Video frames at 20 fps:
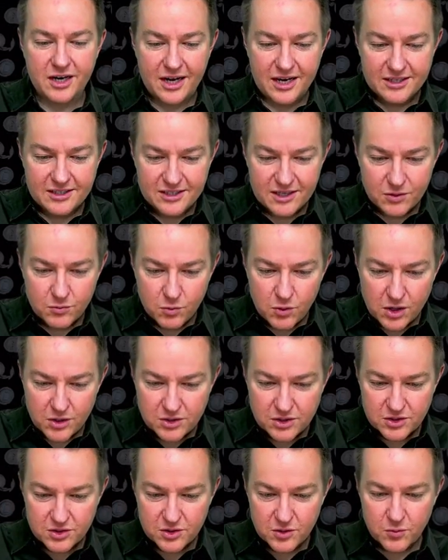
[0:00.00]
I said
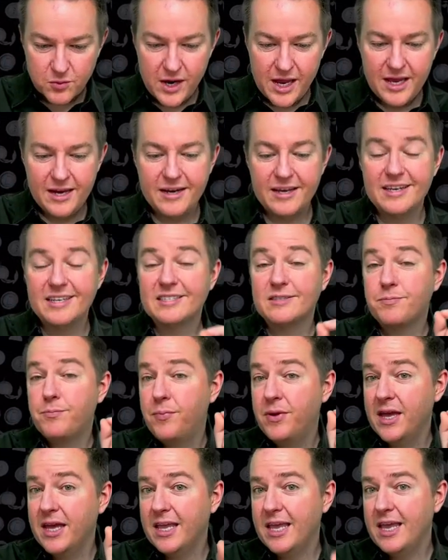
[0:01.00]
roses are red, and it's
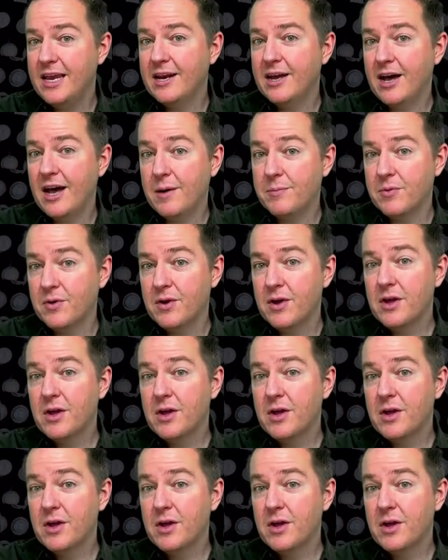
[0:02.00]
picking up